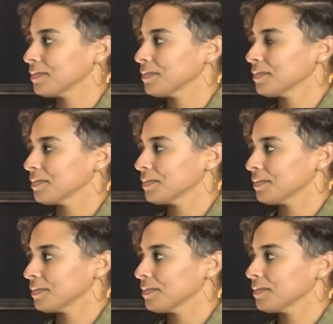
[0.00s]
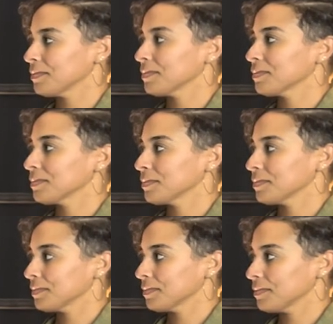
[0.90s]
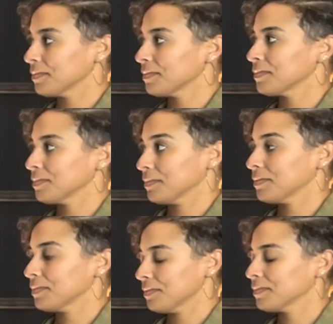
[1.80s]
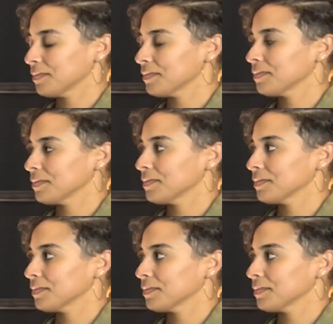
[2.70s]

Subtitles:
(silent)